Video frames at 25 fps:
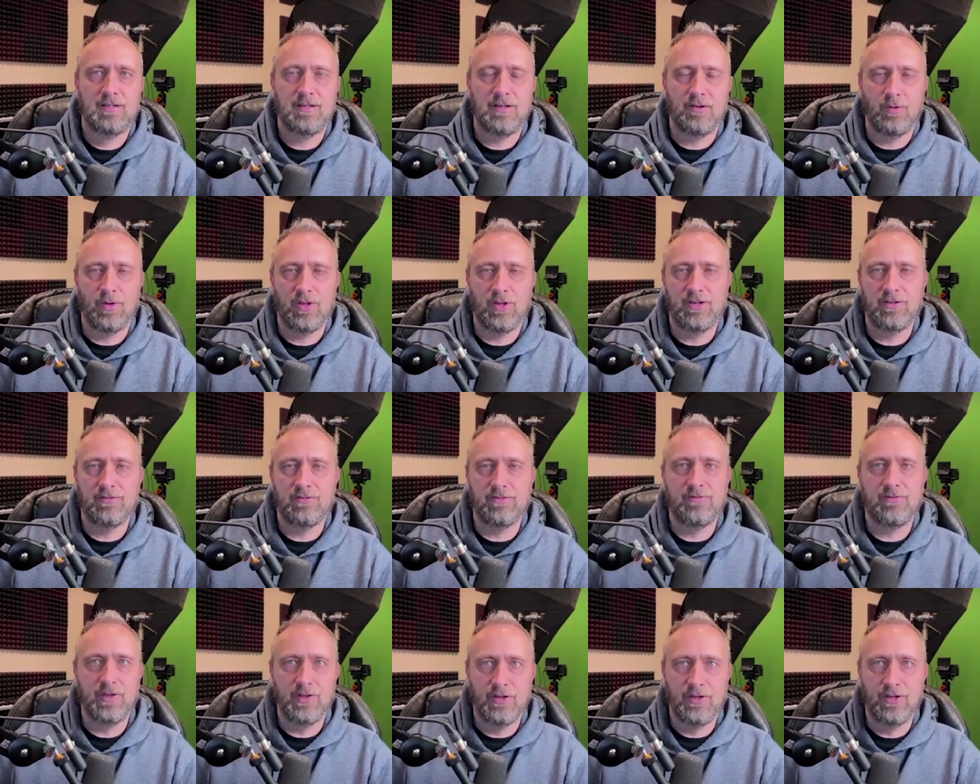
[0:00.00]
you're willing to
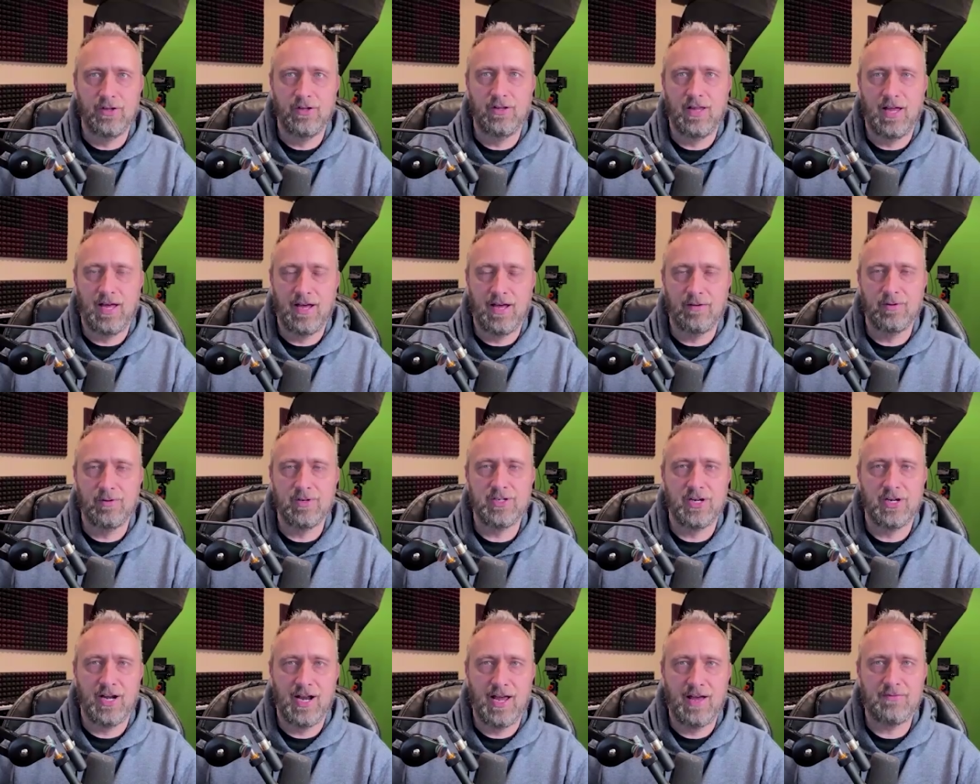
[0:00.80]
feel a lot of
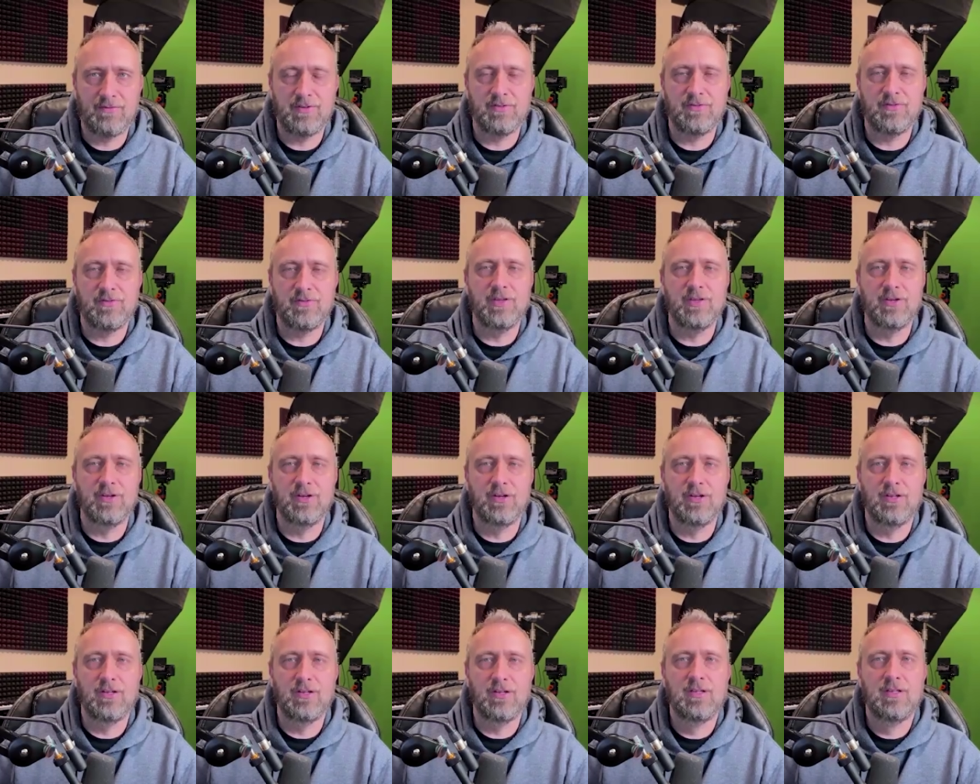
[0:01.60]
what you're going to have to
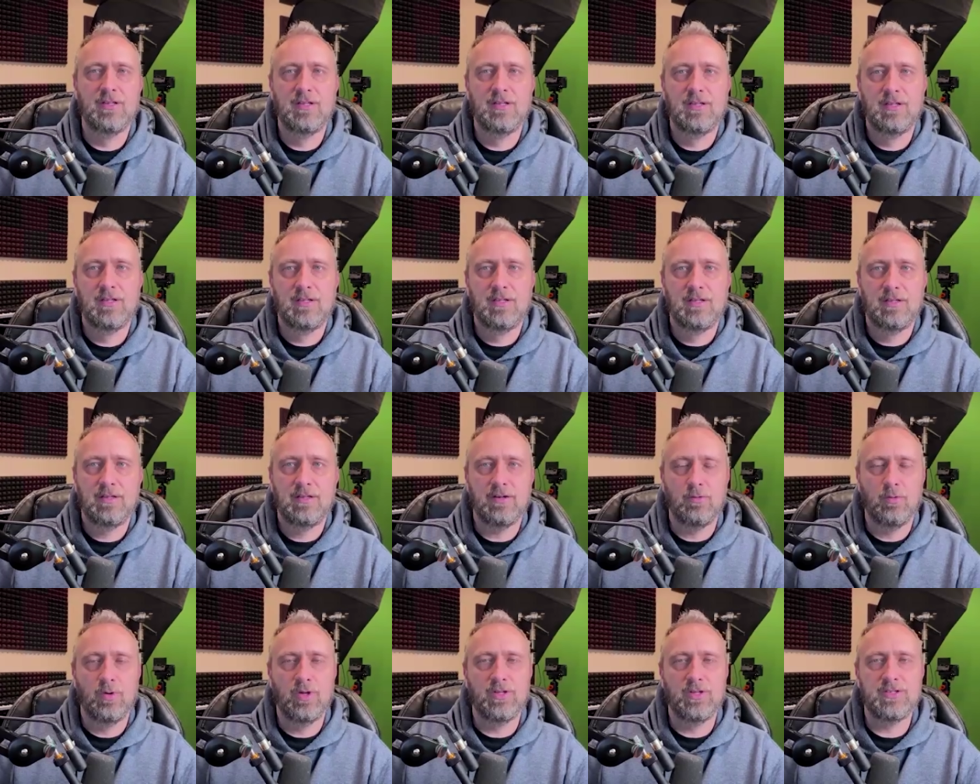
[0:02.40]
feel,
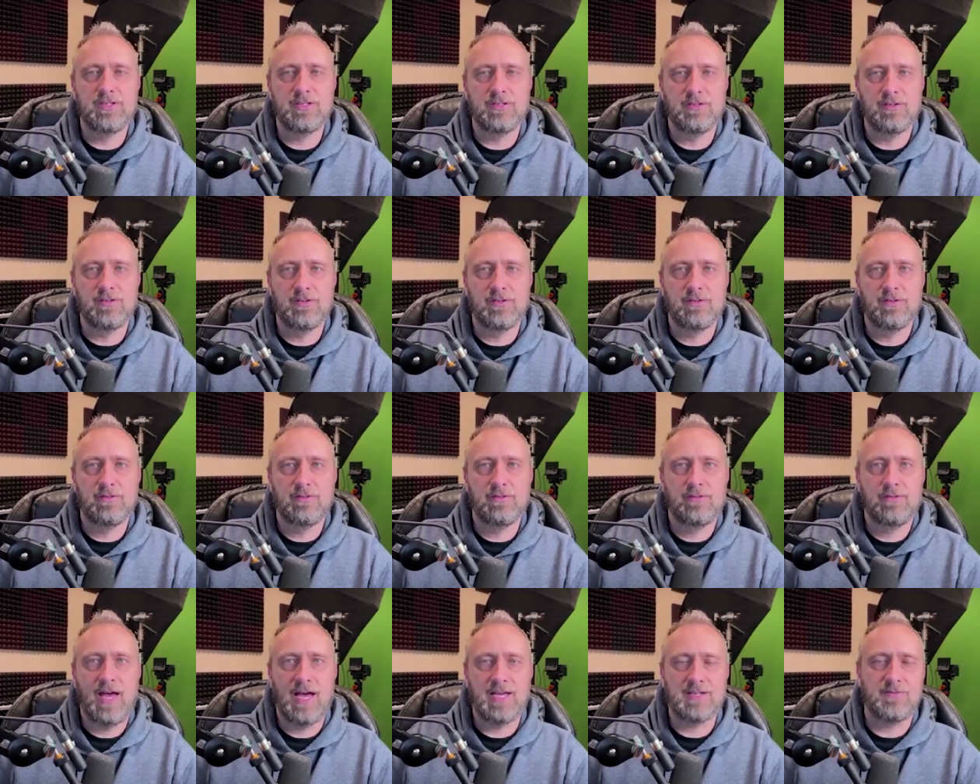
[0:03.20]
you're willing to
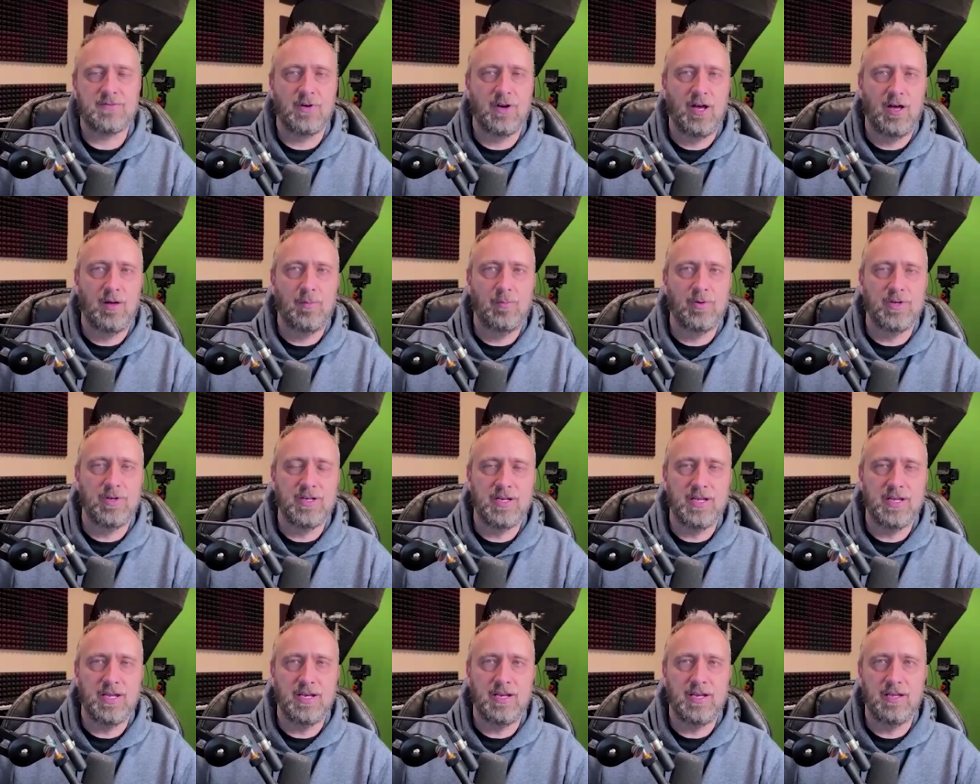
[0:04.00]
ask for help when
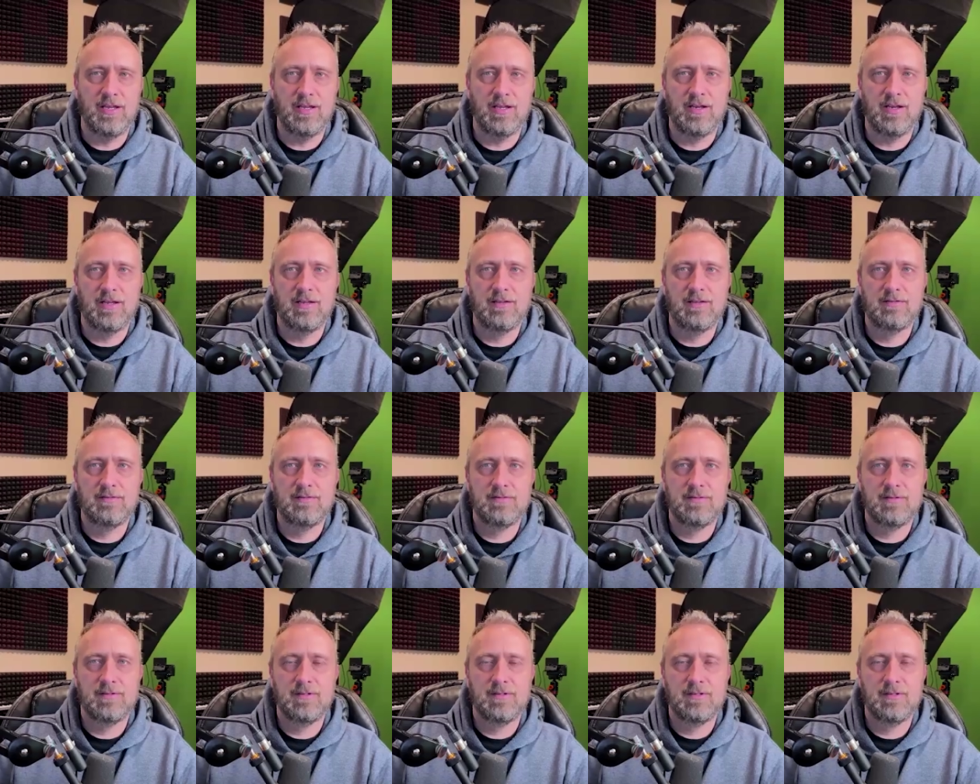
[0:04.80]
needed,
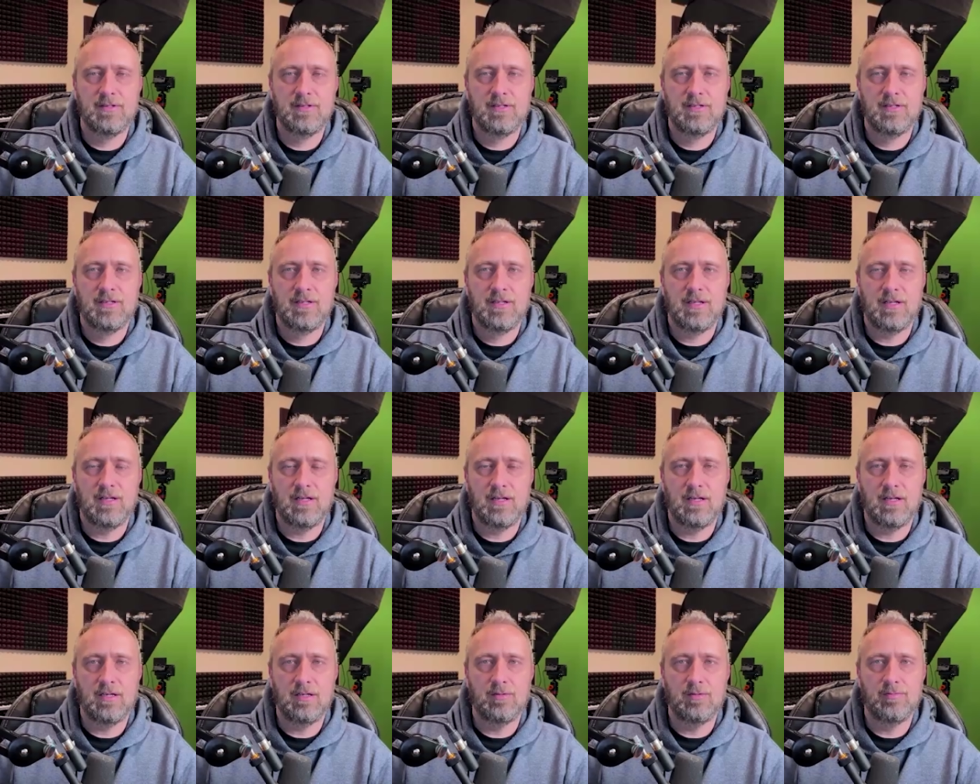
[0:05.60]

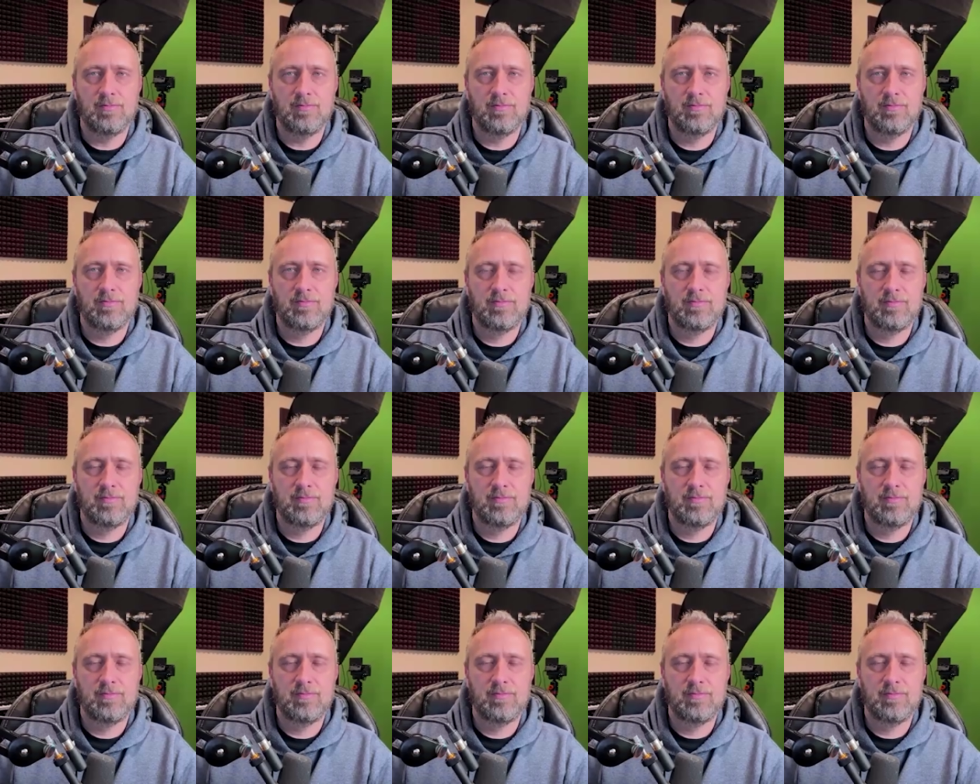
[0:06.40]
to